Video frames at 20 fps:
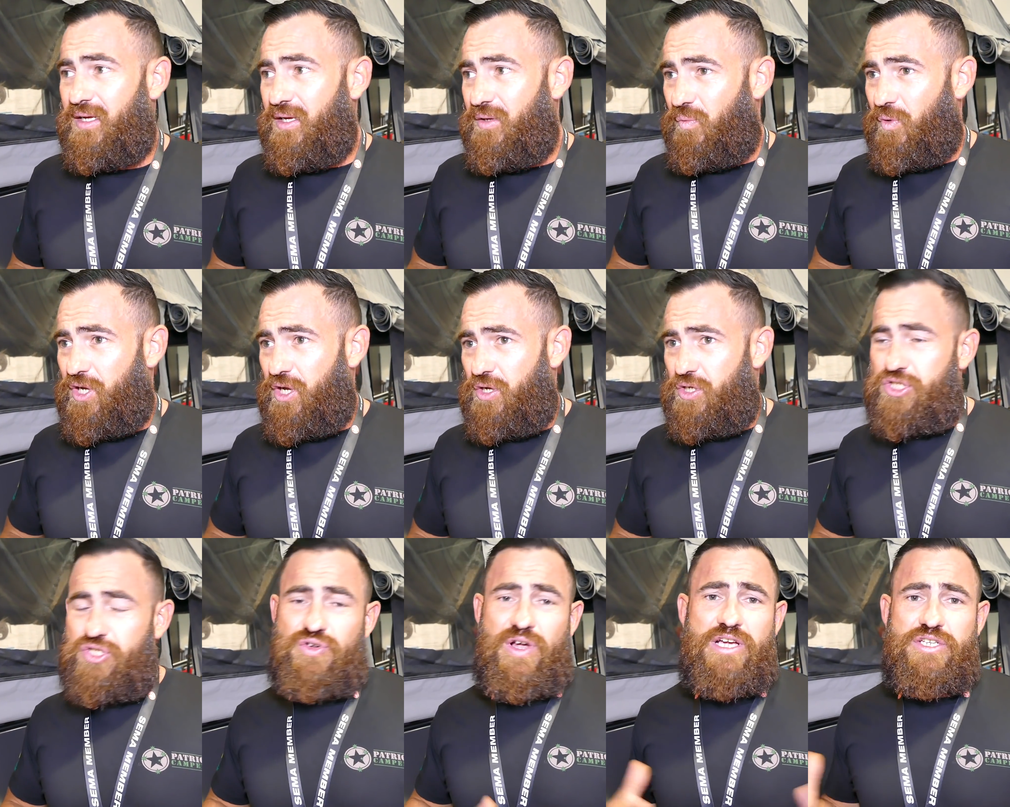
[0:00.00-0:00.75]
We use
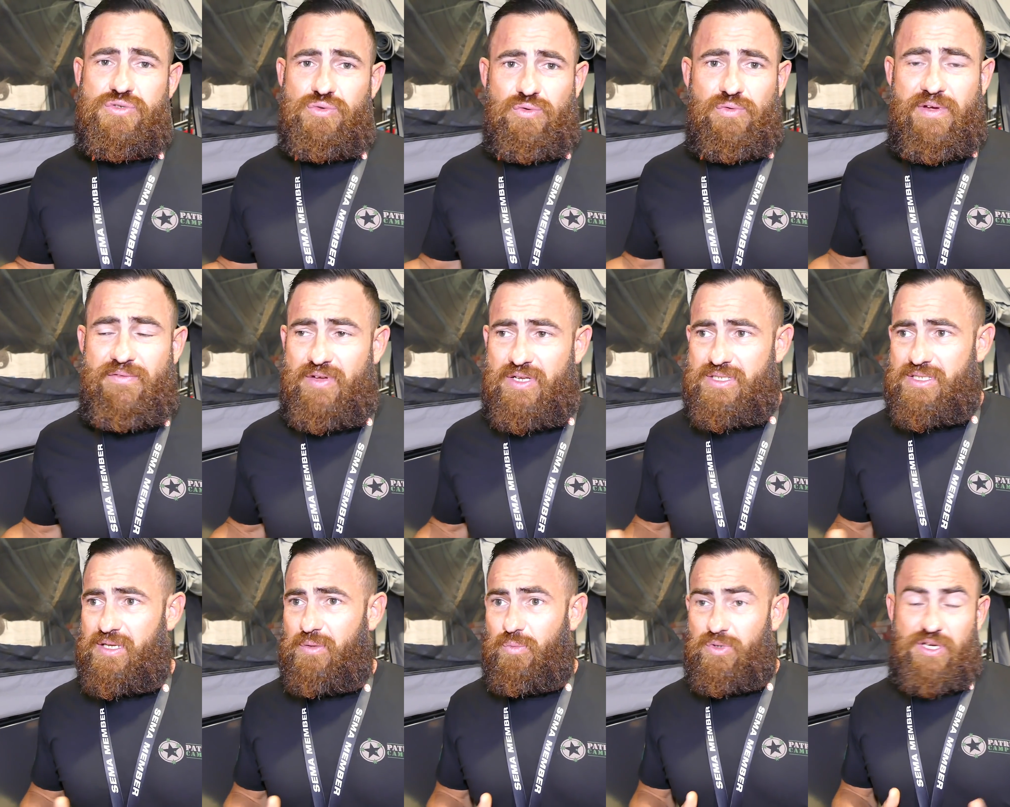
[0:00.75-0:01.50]
structural
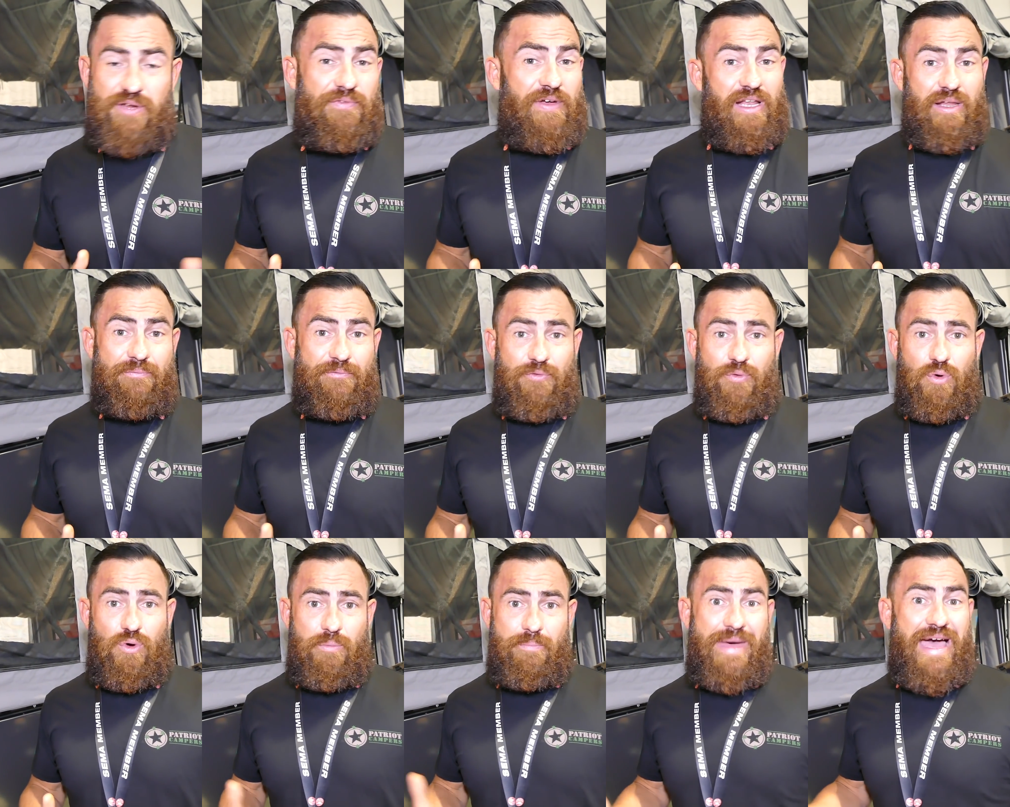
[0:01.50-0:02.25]
rivets that were developed
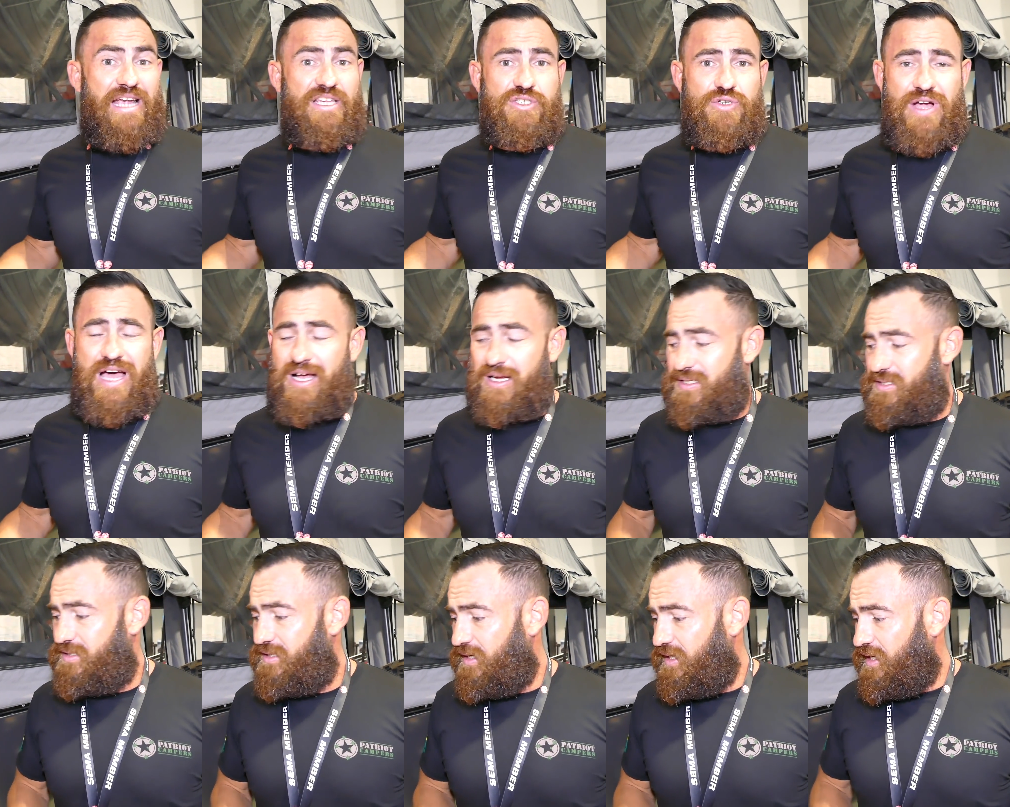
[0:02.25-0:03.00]
for Mack
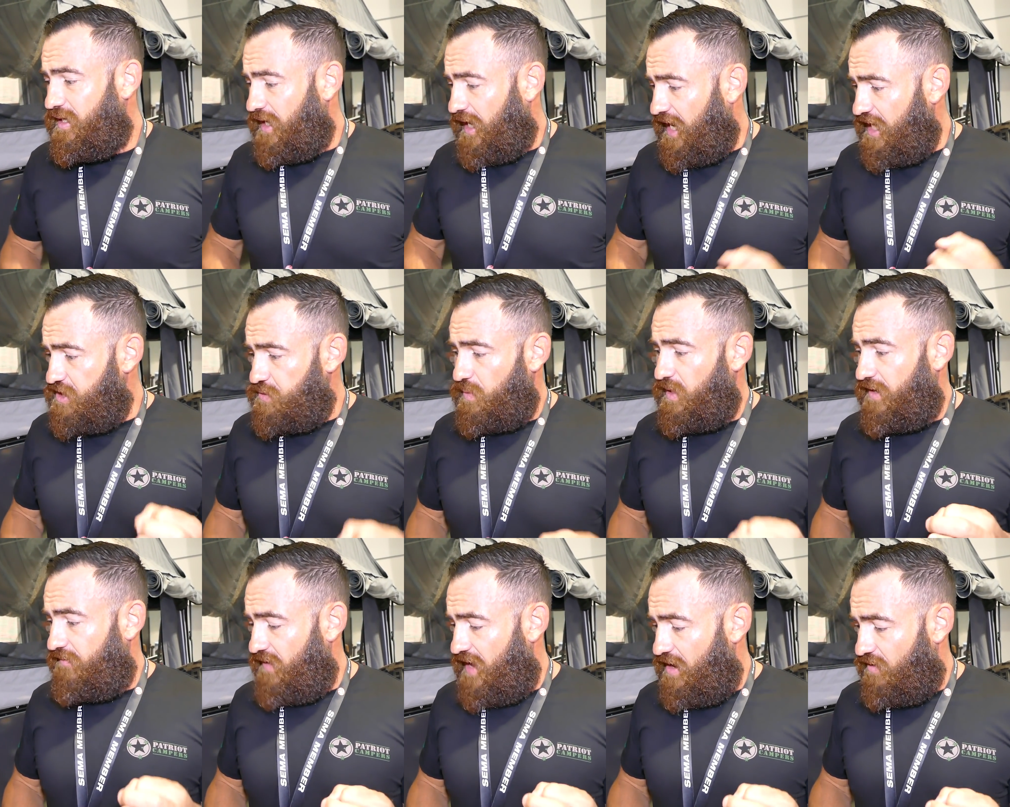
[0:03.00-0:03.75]
trucks. Each one
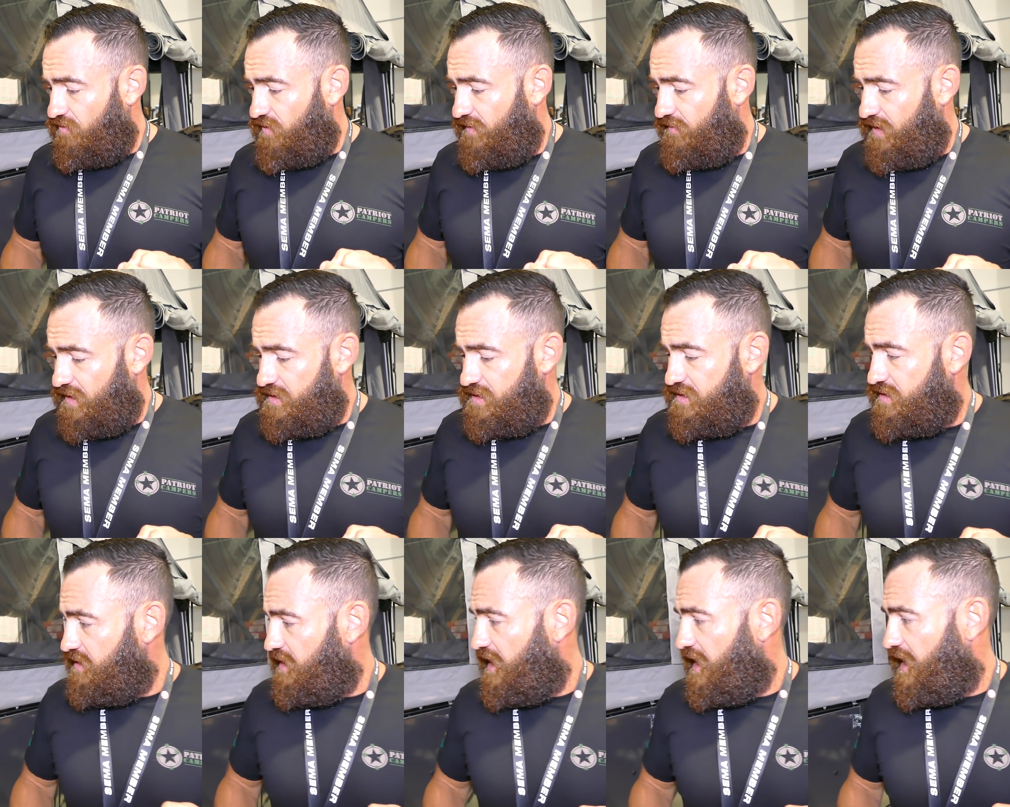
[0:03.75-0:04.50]
of our
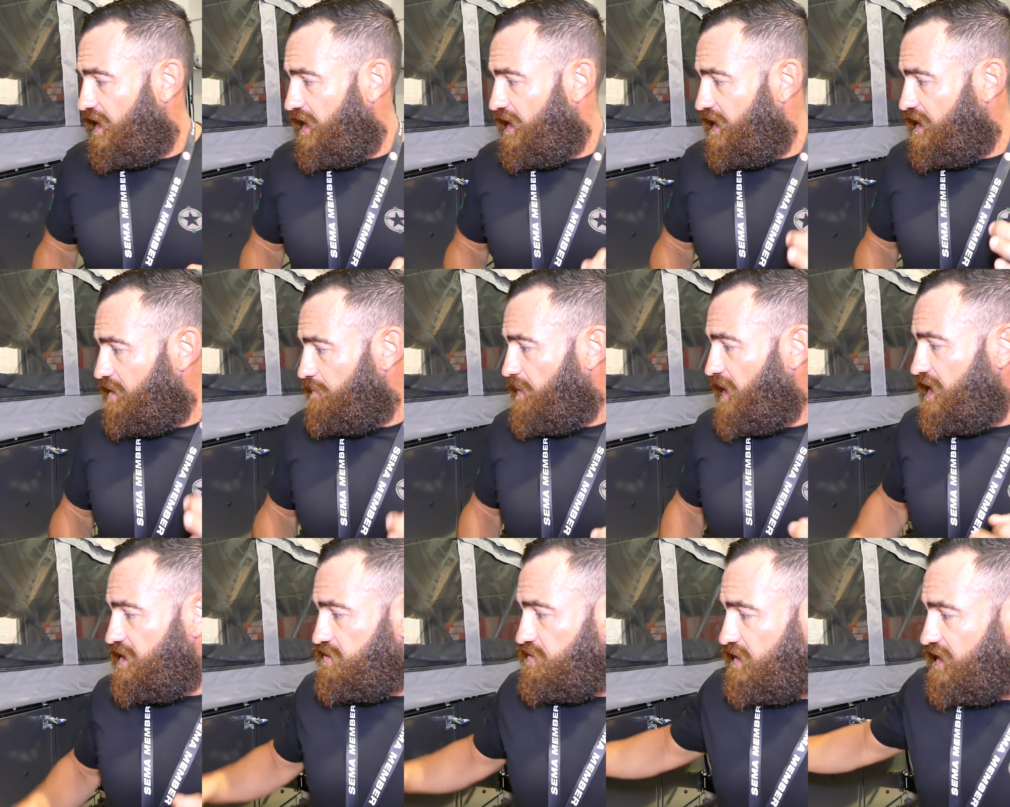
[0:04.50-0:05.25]
rivets in a
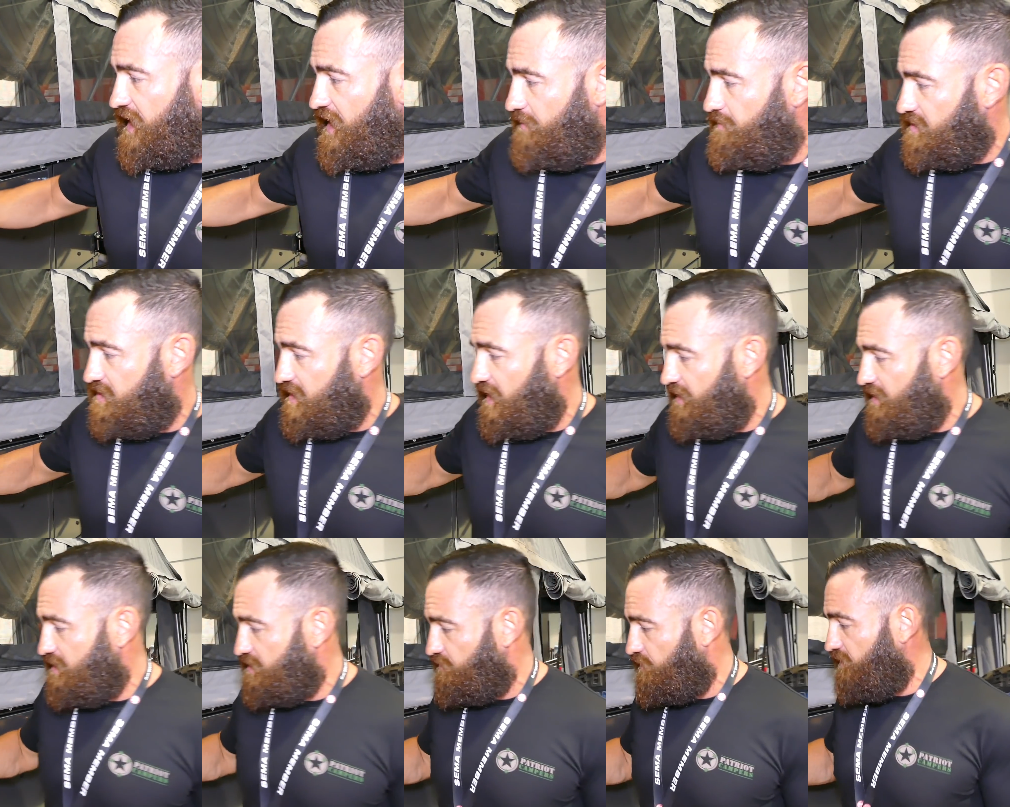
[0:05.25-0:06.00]
Patriot camper, say
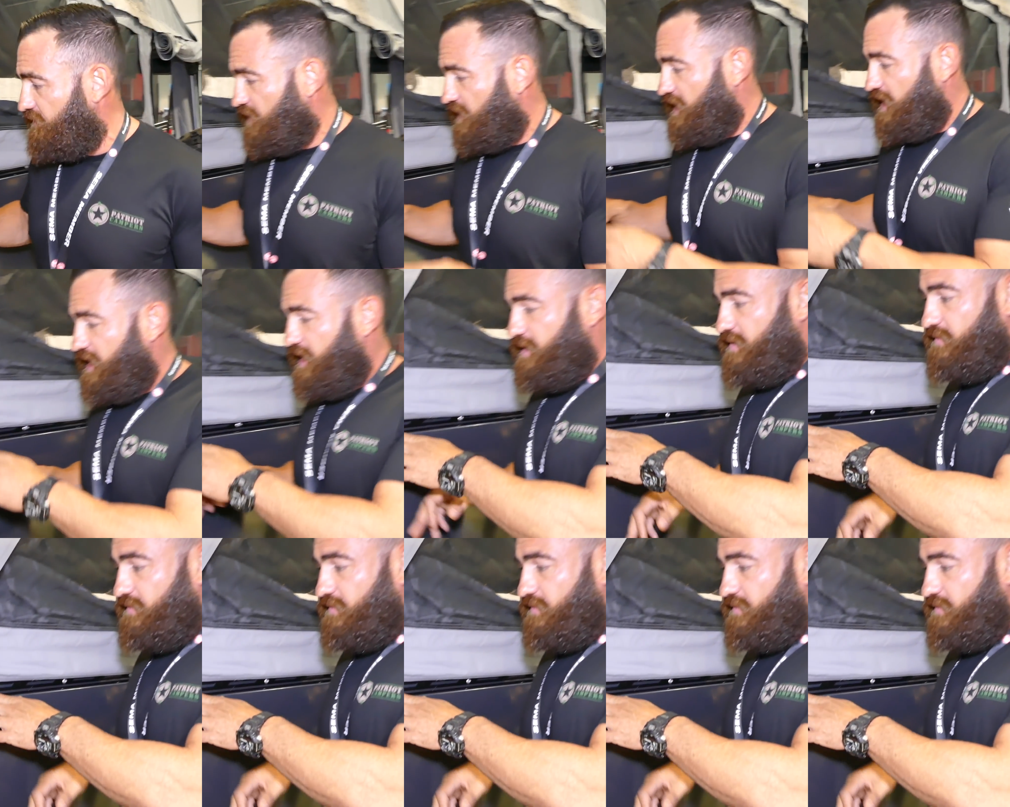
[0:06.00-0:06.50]
this rivet here,